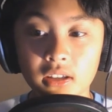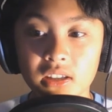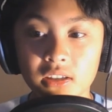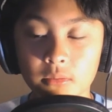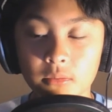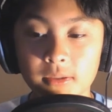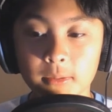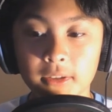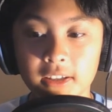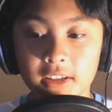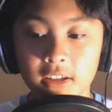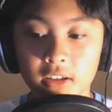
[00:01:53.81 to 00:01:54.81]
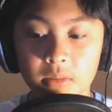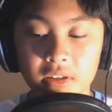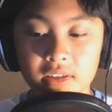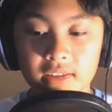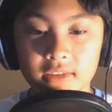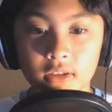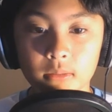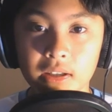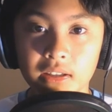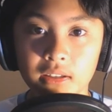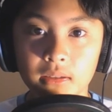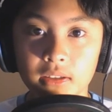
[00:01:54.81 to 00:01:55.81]
It's almost been a year because I started
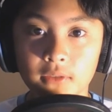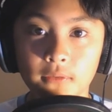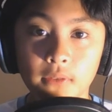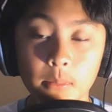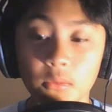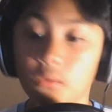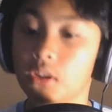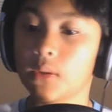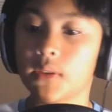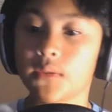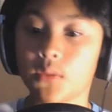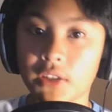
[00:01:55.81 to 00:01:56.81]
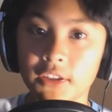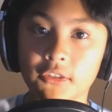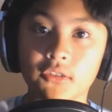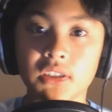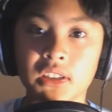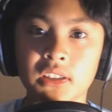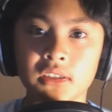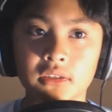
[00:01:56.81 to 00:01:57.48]
back in February of 2013.